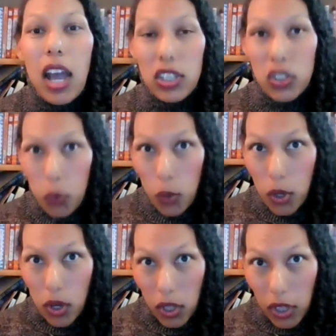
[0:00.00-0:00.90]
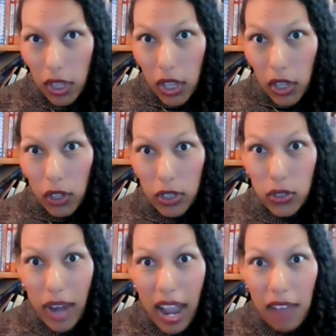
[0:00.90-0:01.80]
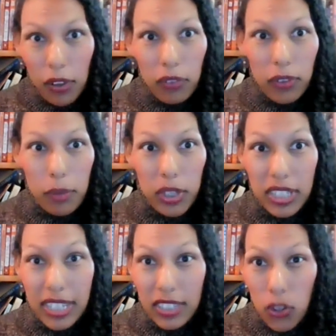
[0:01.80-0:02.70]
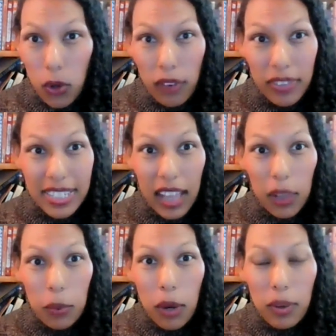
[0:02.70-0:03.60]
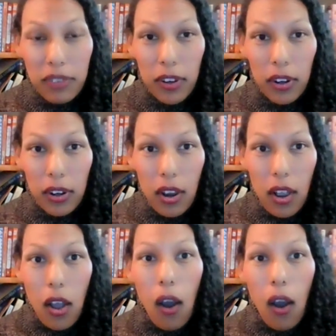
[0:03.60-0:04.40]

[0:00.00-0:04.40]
a squirrel could travel from the shore of the Delaware River